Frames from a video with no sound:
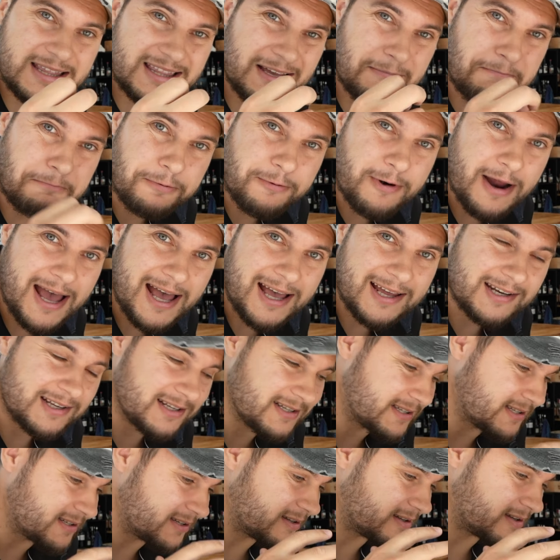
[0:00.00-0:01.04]
The bread
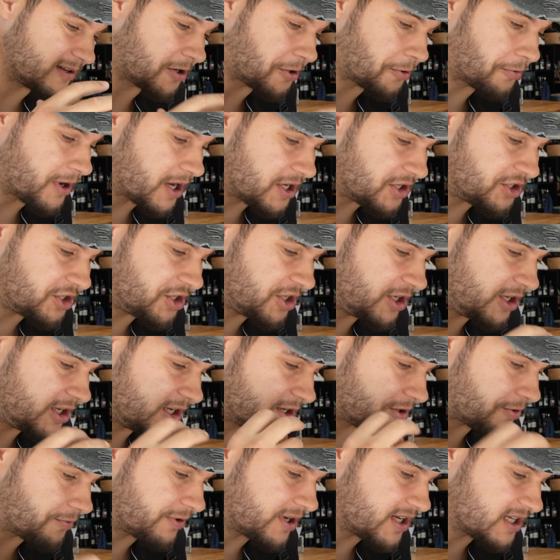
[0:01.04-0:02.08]
is crunchy
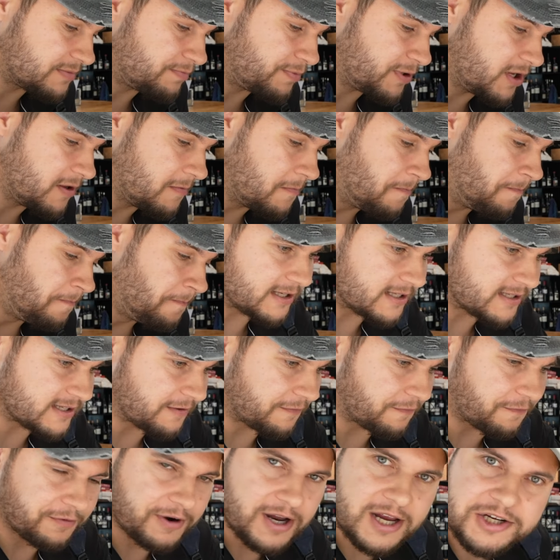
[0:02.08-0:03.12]
and crispy. It's a
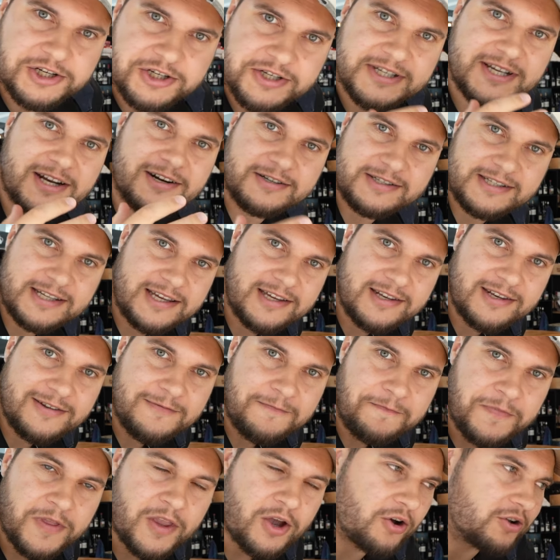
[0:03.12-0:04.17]
fresh sardine
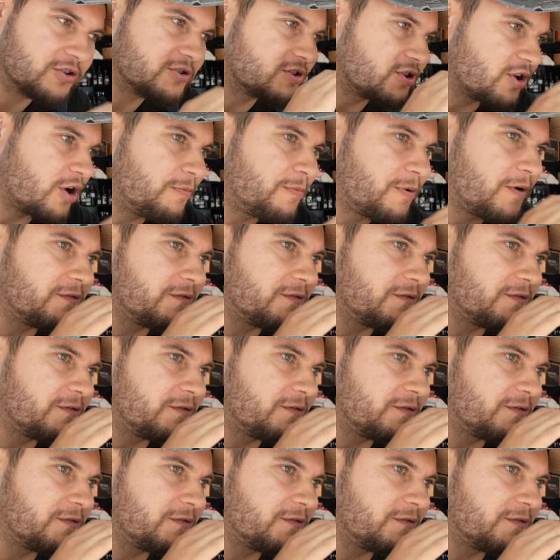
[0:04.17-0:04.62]
on top